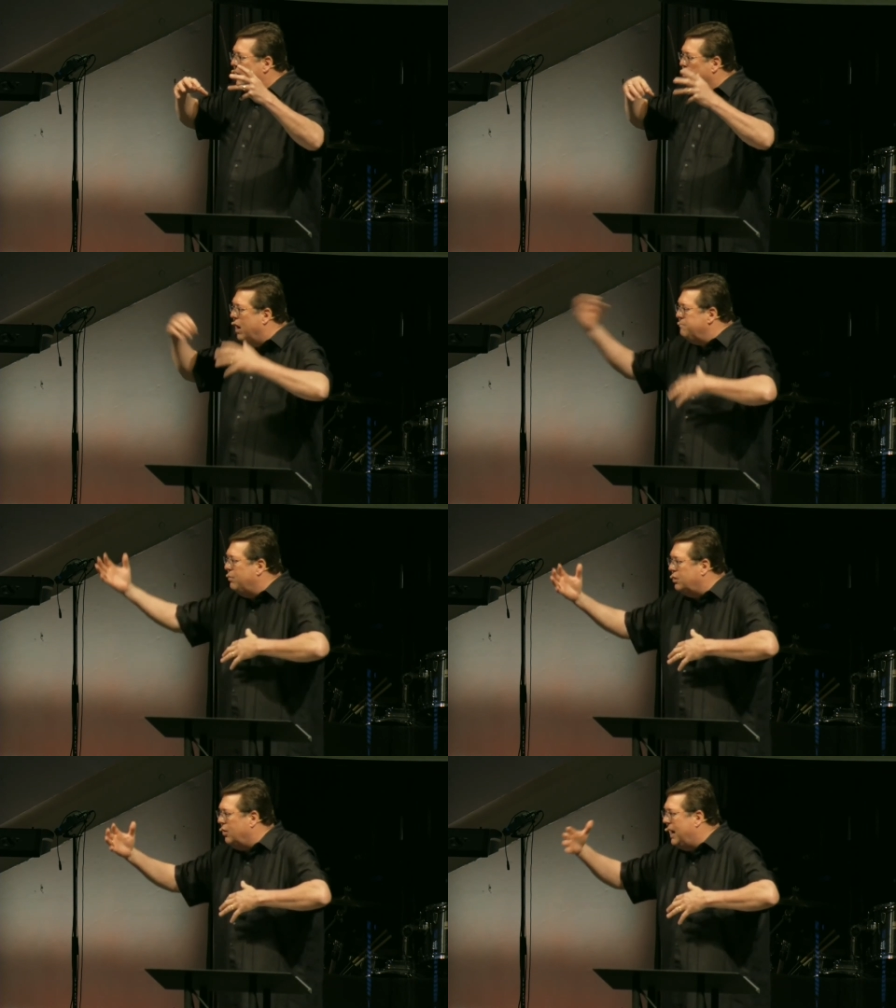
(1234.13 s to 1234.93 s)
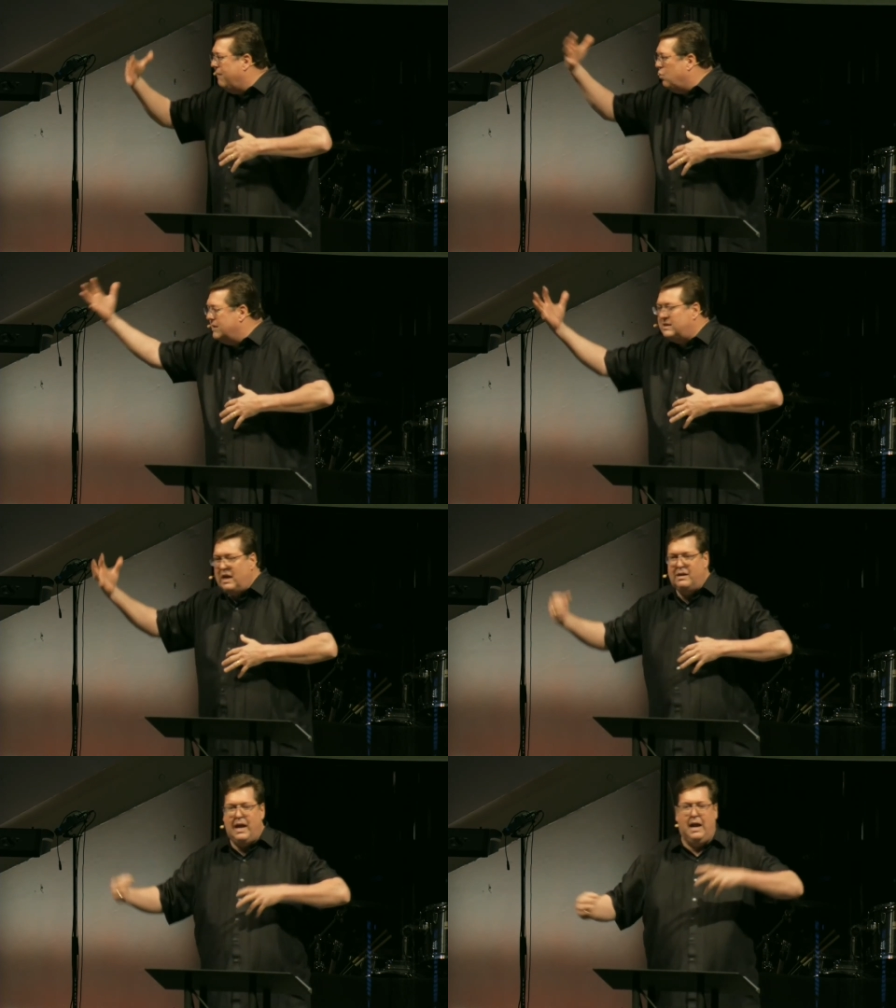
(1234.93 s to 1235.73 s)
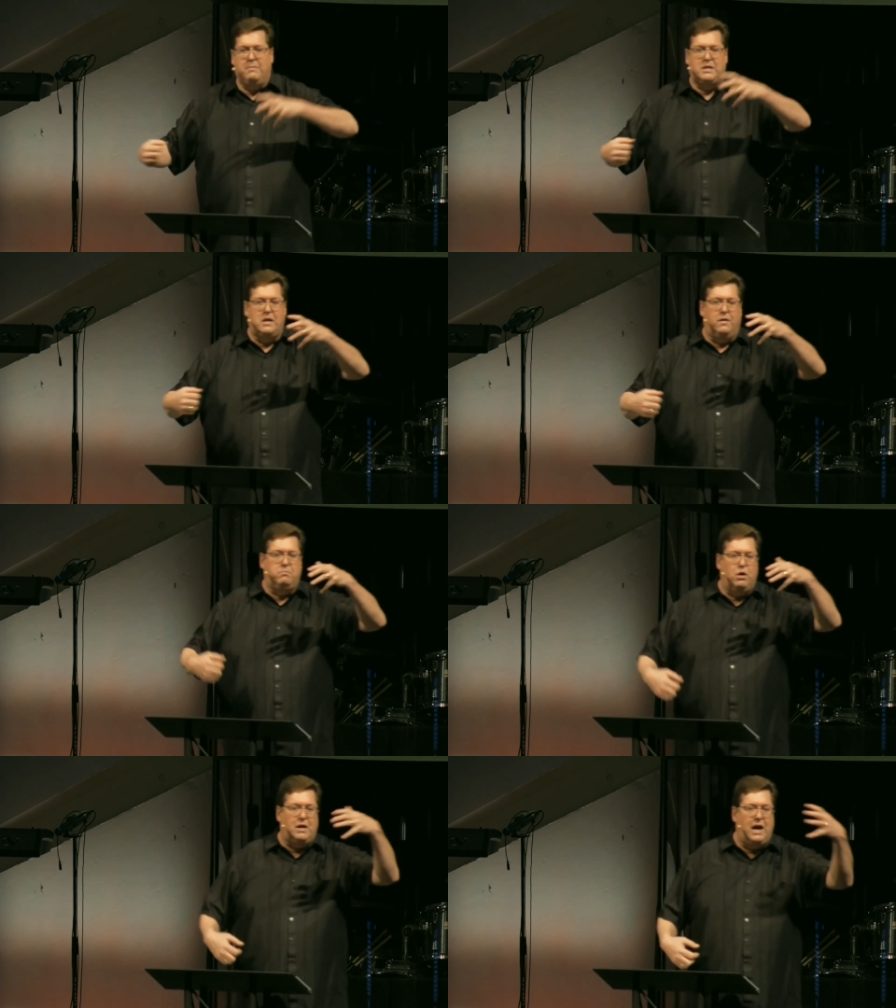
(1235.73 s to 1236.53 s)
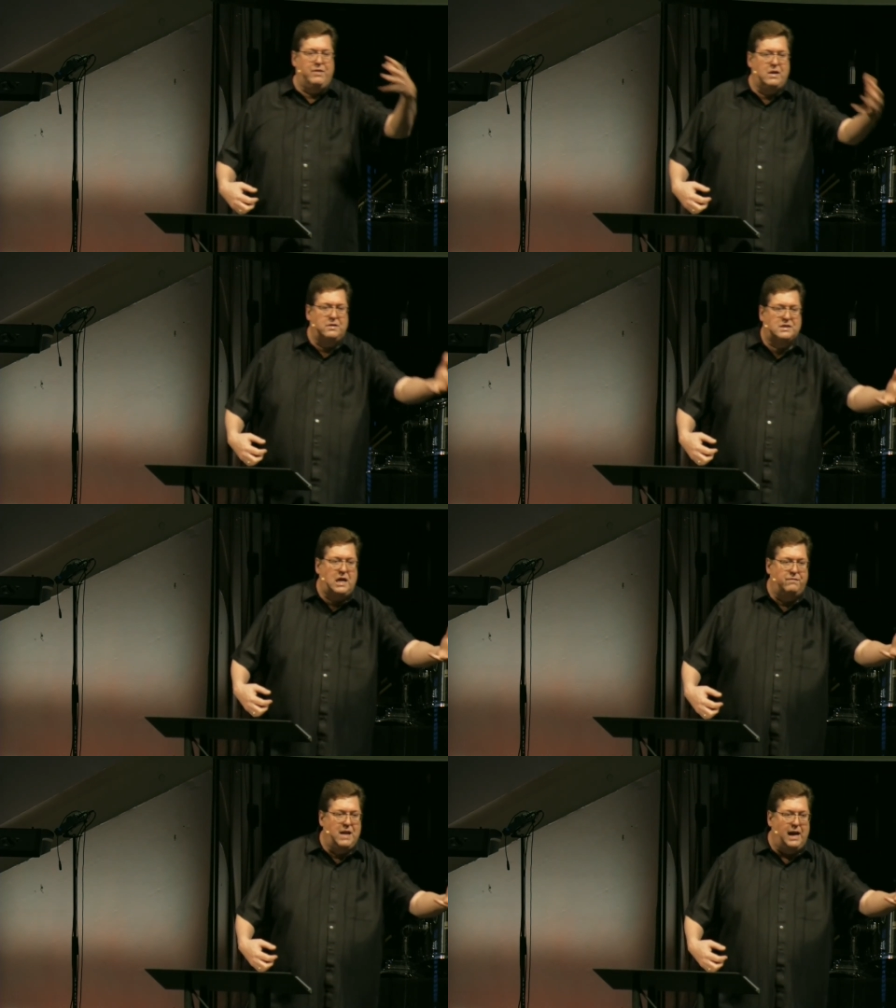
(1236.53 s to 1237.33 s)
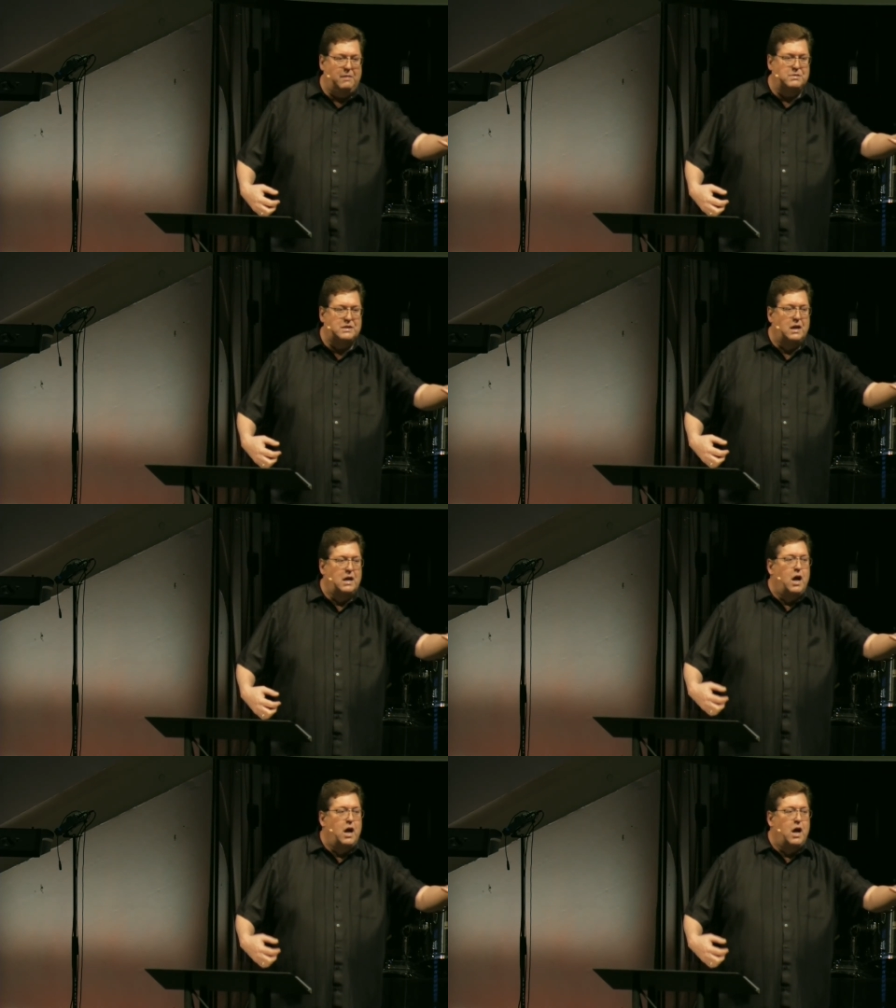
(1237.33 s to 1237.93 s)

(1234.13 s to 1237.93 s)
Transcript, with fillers: One book will have one set of names, another book will have another set of names.